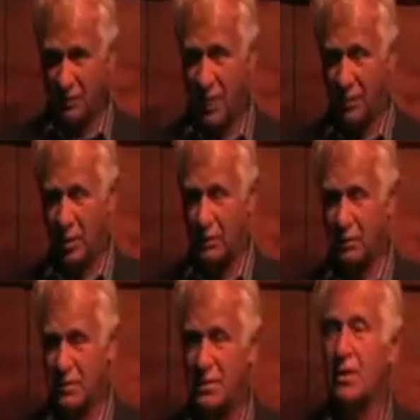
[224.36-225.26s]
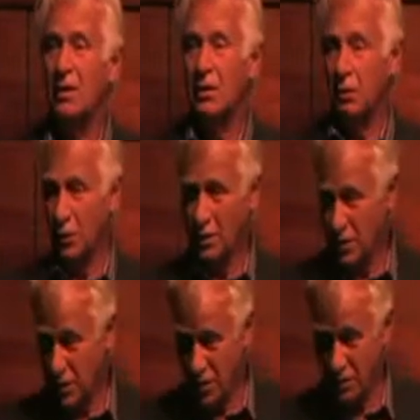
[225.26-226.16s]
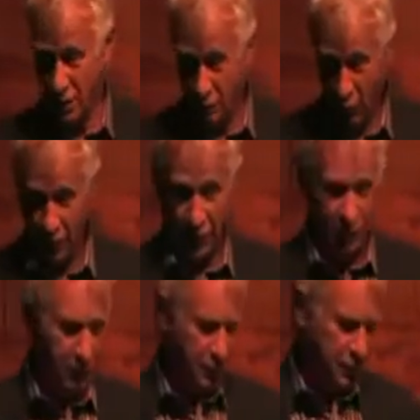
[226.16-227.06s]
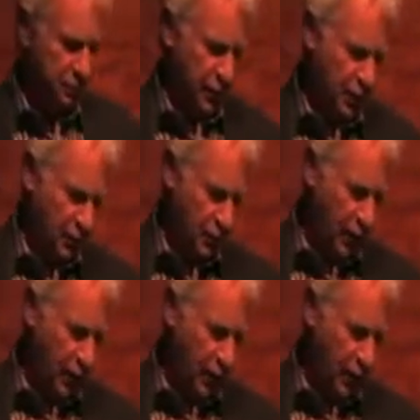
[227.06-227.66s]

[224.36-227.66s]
of chemicals or is just eroded and blown